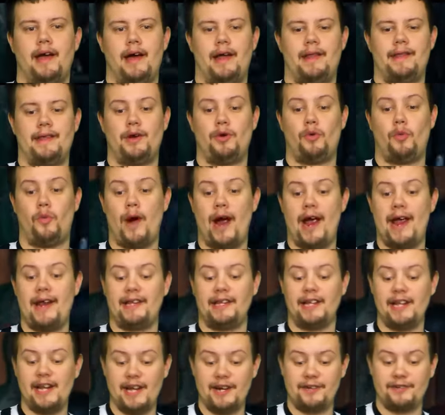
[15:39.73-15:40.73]
And then
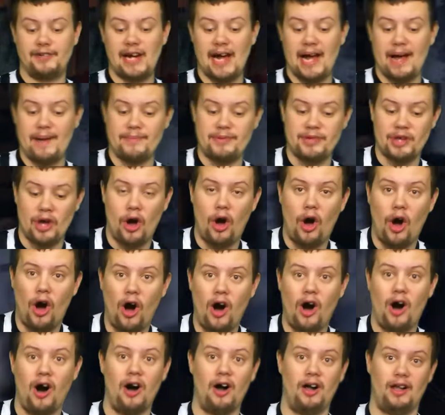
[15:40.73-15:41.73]
Wade Lilly grabs
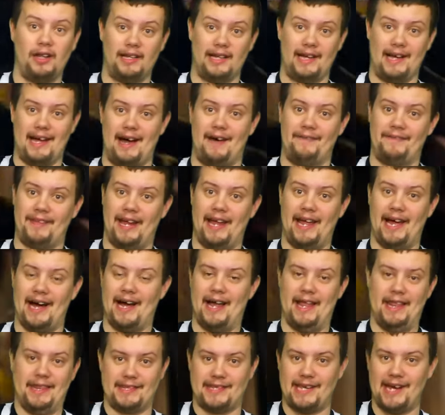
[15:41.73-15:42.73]
all of the
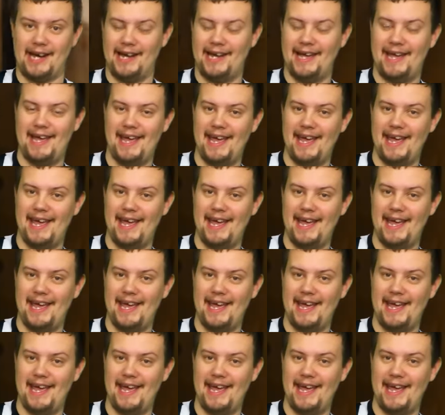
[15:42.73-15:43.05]
guns.